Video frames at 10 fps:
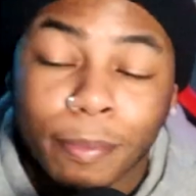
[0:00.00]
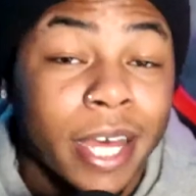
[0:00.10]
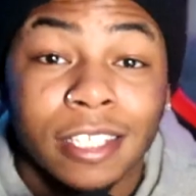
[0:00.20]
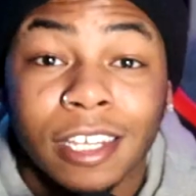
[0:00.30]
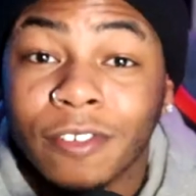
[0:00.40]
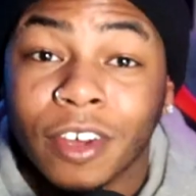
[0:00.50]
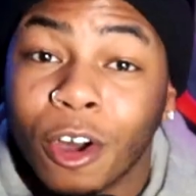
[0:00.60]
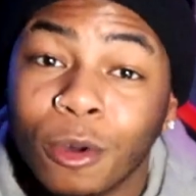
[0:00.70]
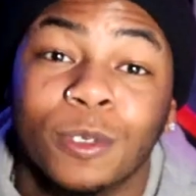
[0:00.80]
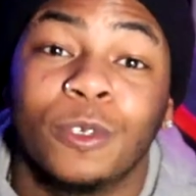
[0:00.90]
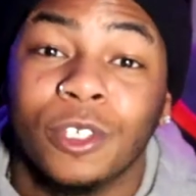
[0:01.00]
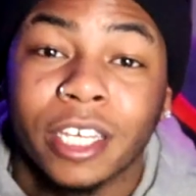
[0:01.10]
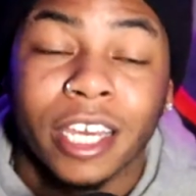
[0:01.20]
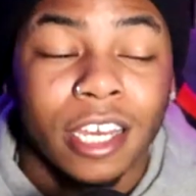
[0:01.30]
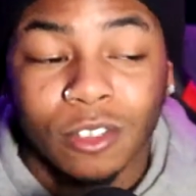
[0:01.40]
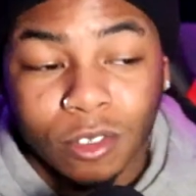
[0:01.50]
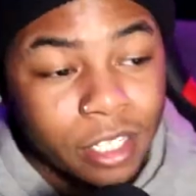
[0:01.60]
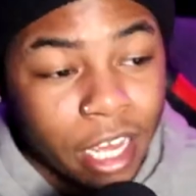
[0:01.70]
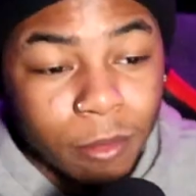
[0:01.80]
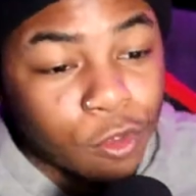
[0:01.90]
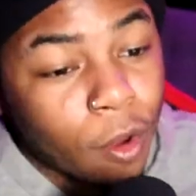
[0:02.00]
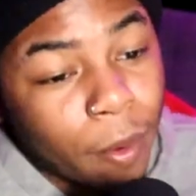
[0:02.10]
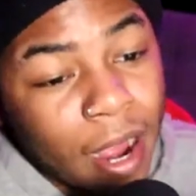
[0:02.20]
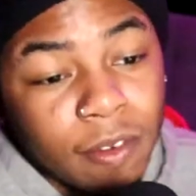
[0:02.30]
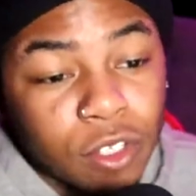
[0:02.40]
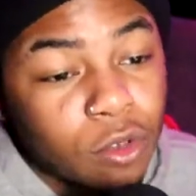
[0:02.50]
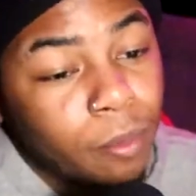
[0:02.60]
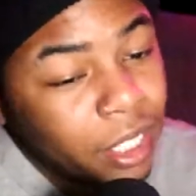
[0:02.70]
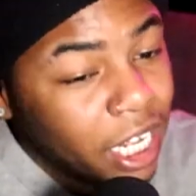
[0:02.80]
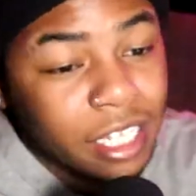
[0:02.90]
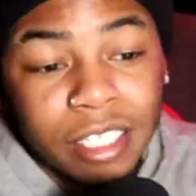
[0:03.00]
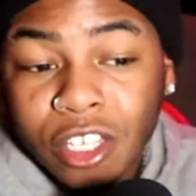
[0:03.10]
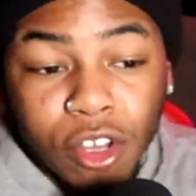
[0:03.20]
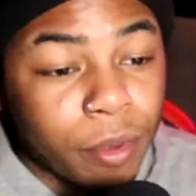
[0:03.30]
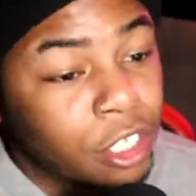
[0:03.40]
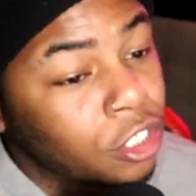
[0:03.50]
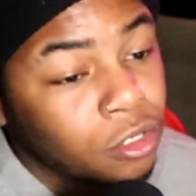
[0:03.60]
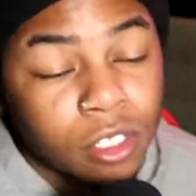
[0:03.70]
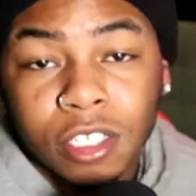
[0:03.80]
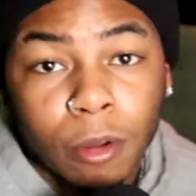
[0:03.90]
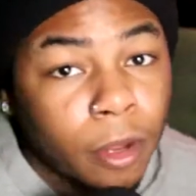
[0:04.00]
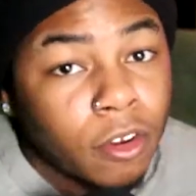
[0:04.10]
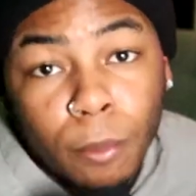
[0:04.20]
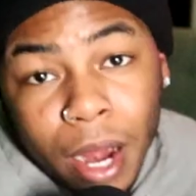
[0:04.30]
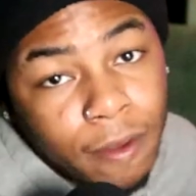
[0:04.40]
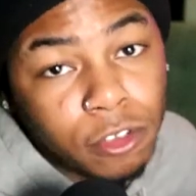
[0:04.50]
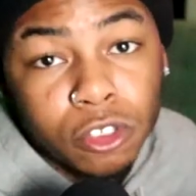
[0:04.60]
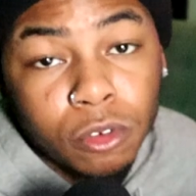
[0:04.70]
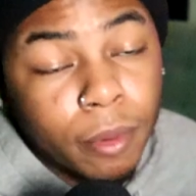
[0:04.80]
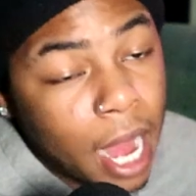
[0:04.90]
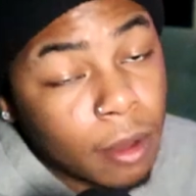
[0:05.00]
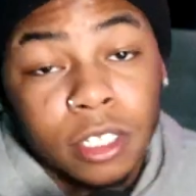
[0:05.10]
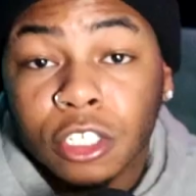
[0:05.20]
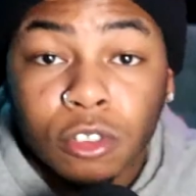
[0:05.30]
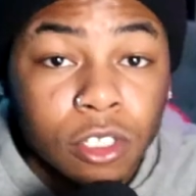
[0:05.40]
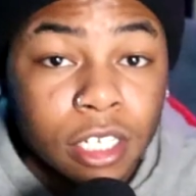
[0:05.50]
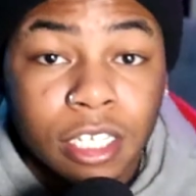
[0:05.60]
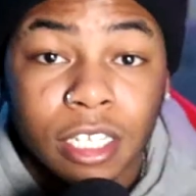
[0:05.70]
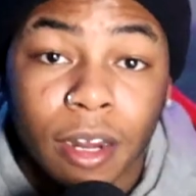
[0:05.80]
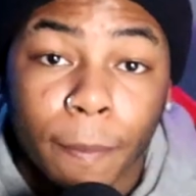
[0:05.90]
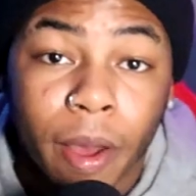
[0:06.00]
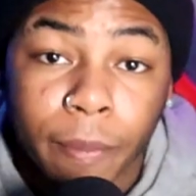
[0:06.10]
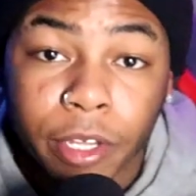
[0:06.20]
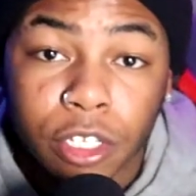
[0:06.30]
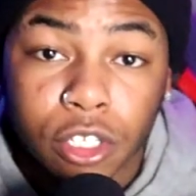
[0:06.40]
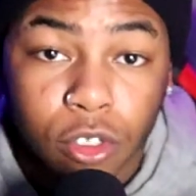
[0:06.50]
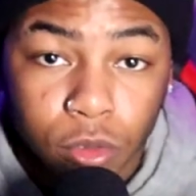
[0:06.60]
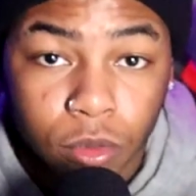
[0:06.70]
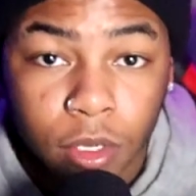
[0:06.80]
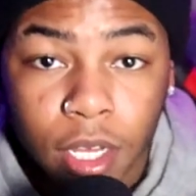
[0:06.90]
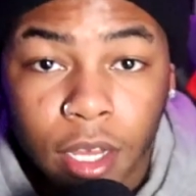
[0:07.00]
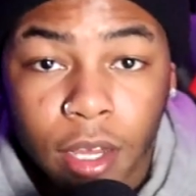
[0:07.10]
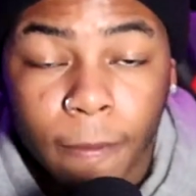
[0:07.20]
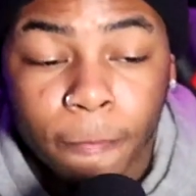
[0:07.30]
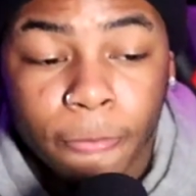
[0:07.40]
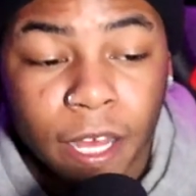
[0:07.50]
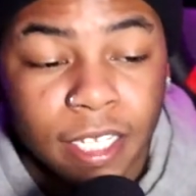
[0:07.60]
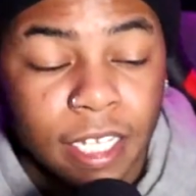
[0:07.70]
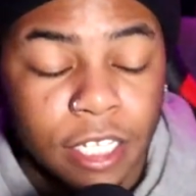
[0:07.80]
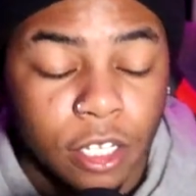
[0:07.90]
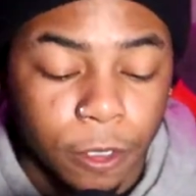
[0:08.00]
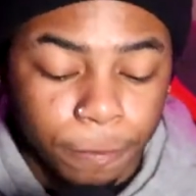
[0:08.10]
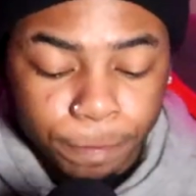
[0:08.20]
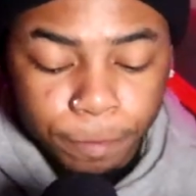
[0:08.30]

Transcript: best to even homeschool your kids or take them to a private school, but they could still be introduced to something in a private school. But I was introduced to this in a public school. You know what I'm saying? So,